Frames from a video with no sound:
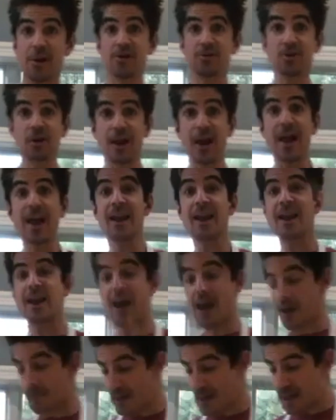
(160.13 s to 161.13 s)
So go ahead and
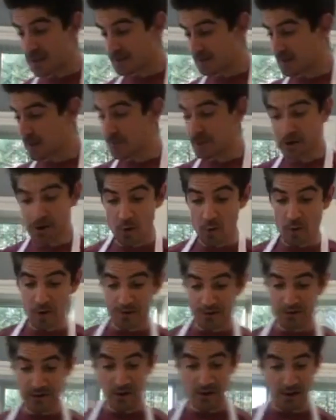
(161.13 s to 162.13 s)
comment. Let me know
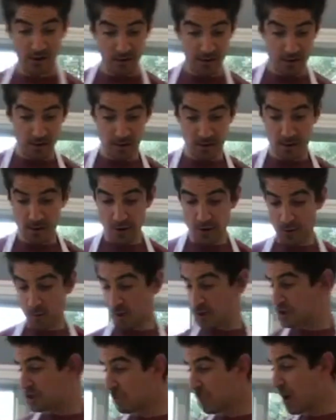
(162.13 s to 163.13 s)

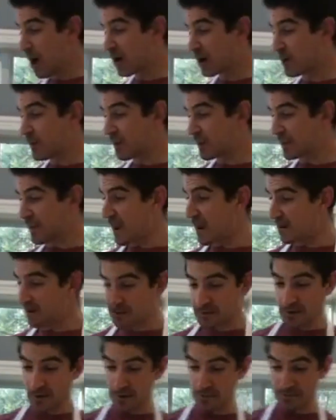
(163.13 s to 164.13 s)
what you're working with there
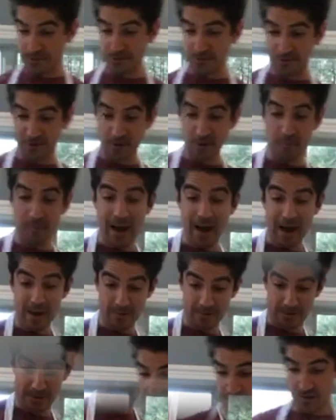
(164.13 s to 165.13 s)
in terms of
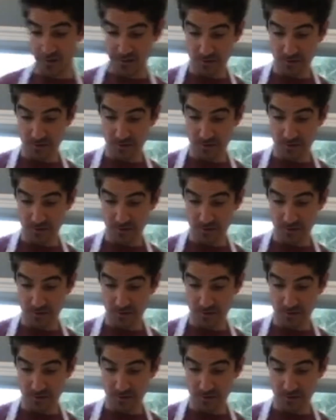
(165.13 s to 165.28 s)
kebabs.